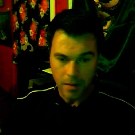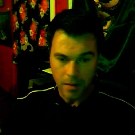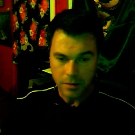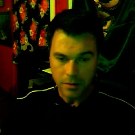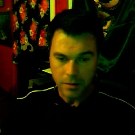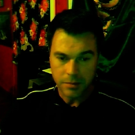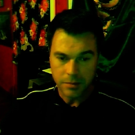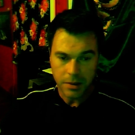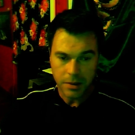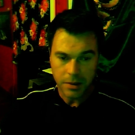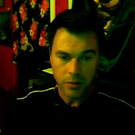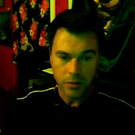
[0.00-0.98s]

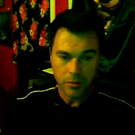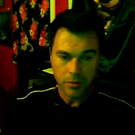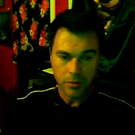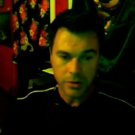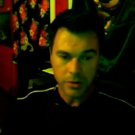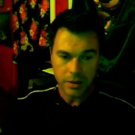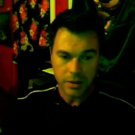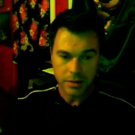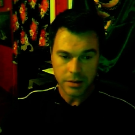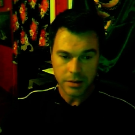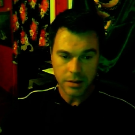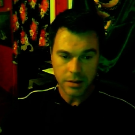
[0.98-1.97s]
speaking with music,
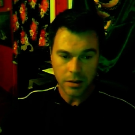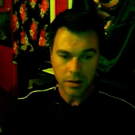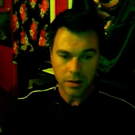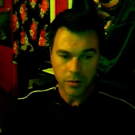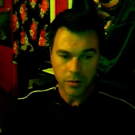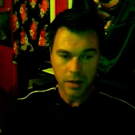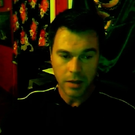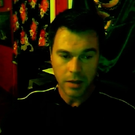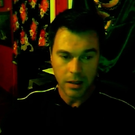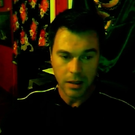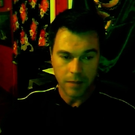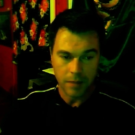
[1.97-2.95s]
singing with
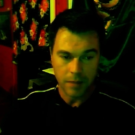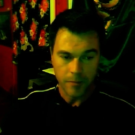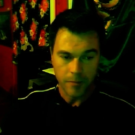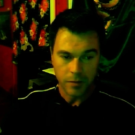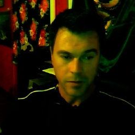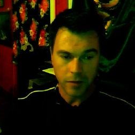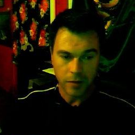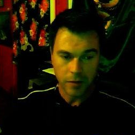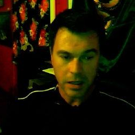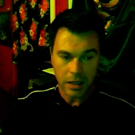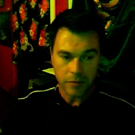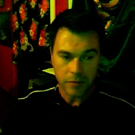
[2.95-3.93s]
color,
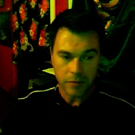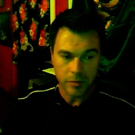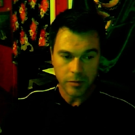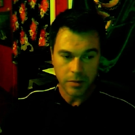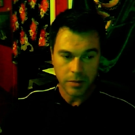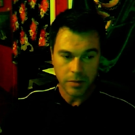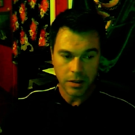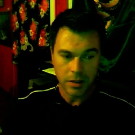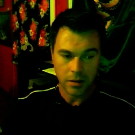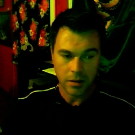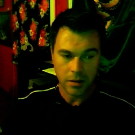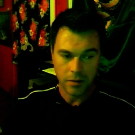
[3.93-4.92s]
flame from the
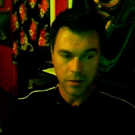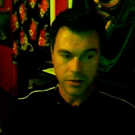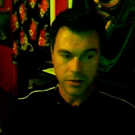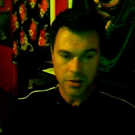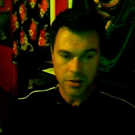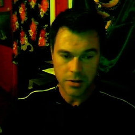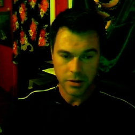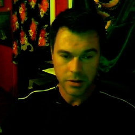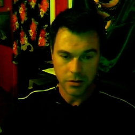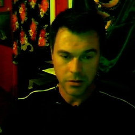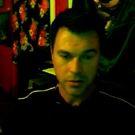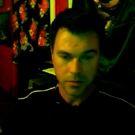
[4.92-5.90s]
beginning of eternity's
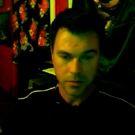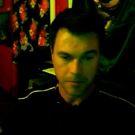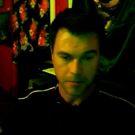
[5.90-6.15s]
all.